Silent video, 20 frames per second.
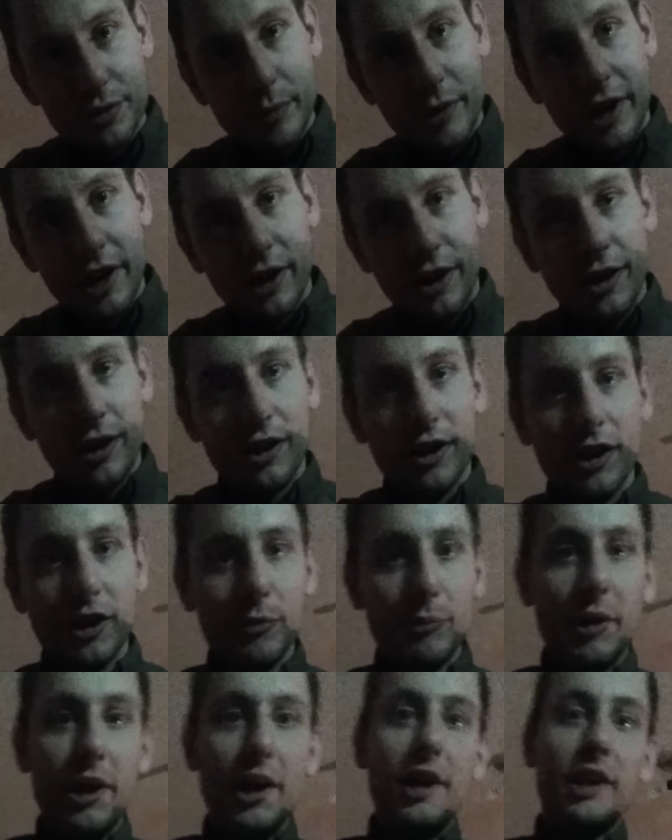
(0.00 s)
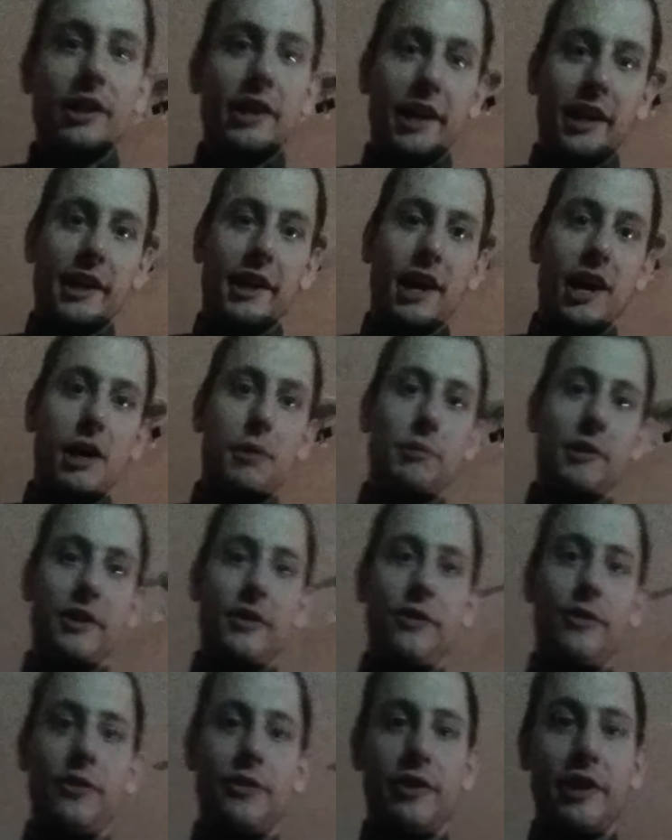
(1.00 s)
to my arm like
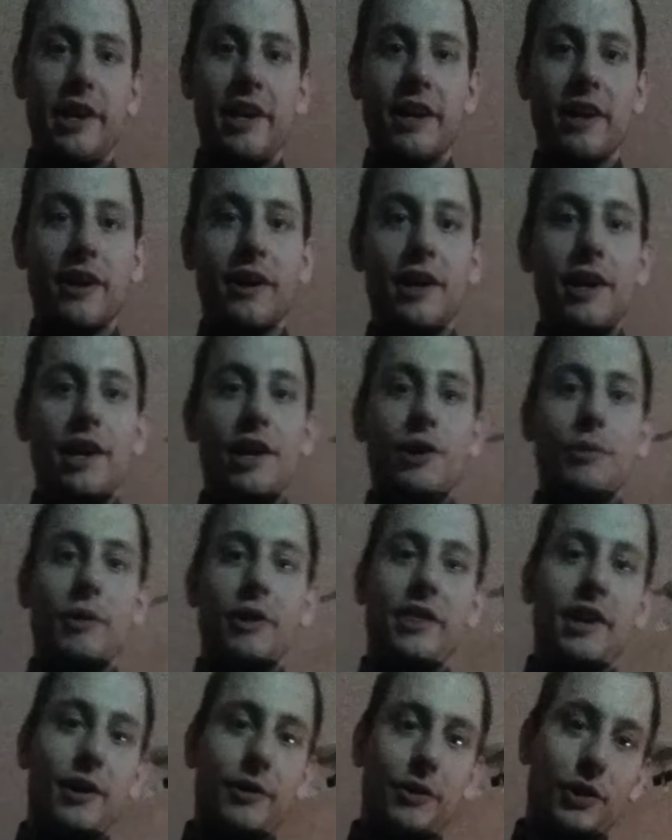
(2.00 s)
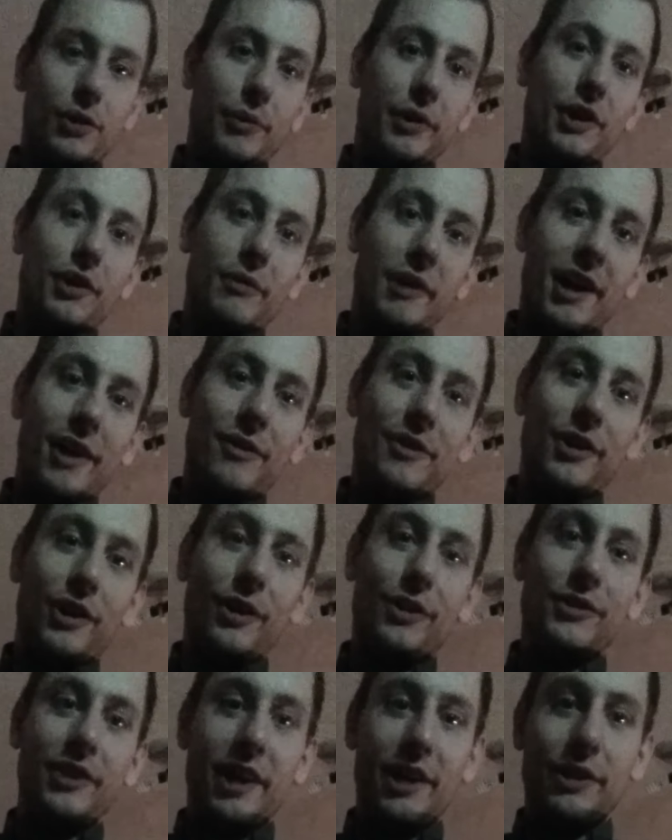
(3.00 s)
Goblin Slayer without going around
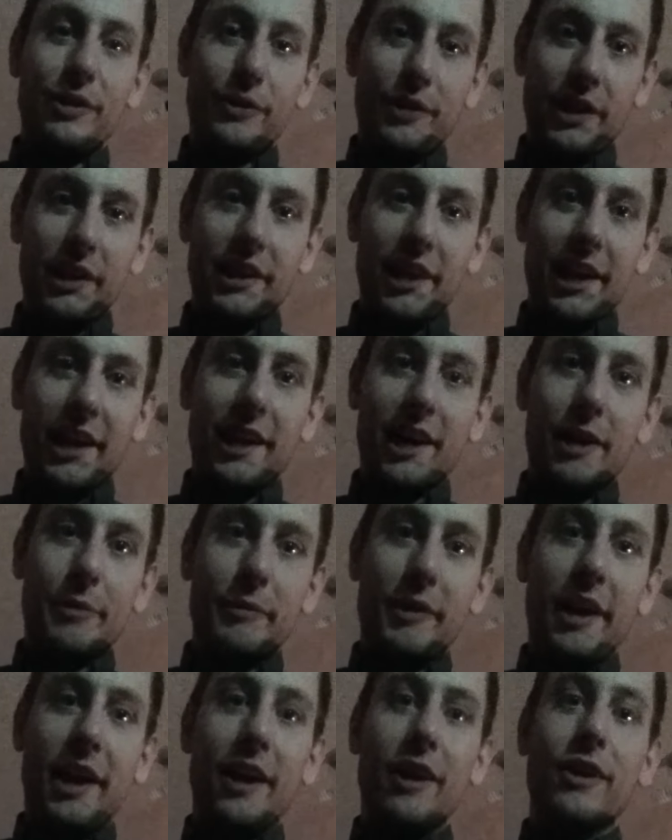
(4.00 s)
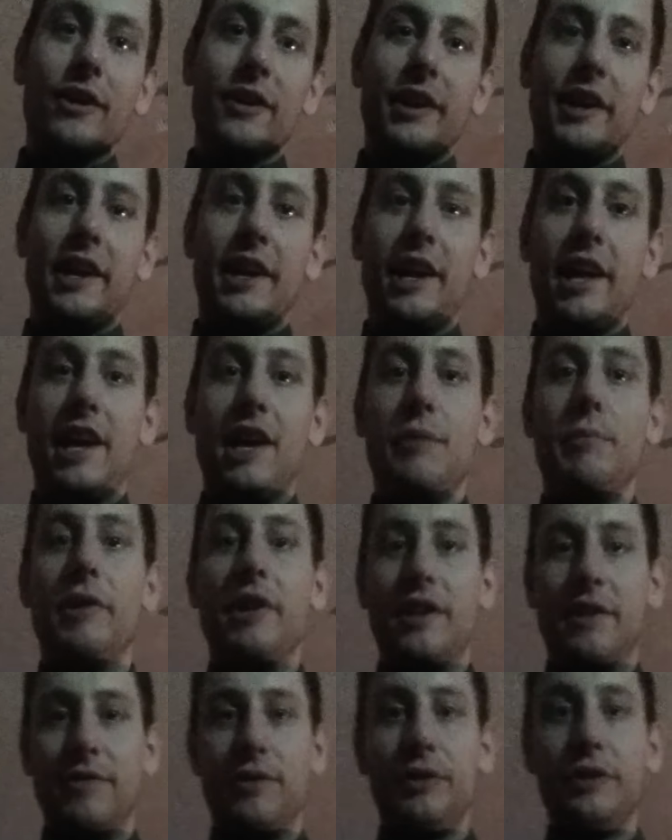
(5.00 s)
all day looking like I'm carrying a
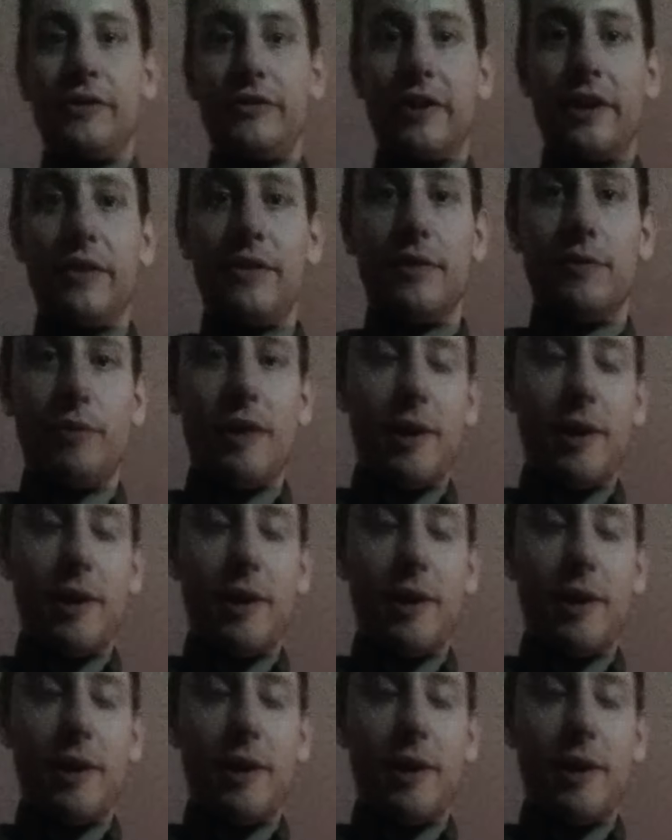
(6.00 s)
medieval defensive